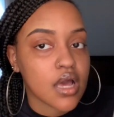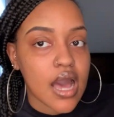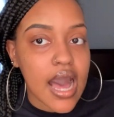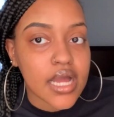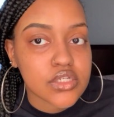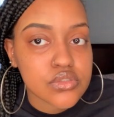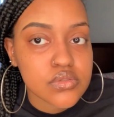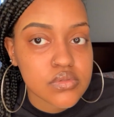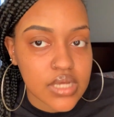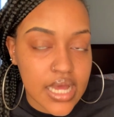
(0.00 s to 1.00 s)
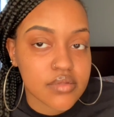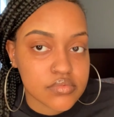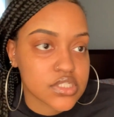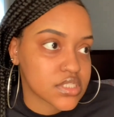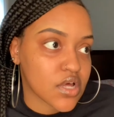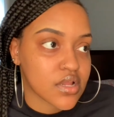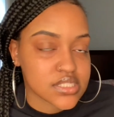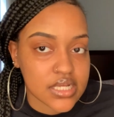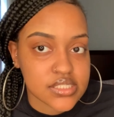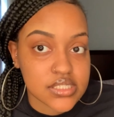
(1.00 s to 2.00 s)
I just noticed
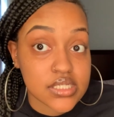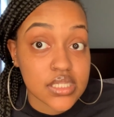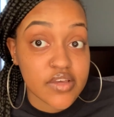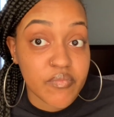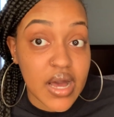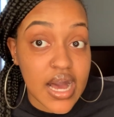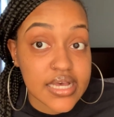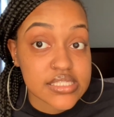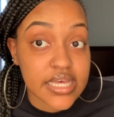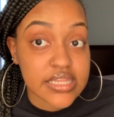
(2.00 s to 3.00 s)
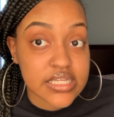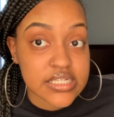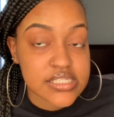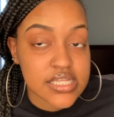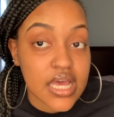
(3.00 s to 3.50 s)
I tend to lift my eyes like this,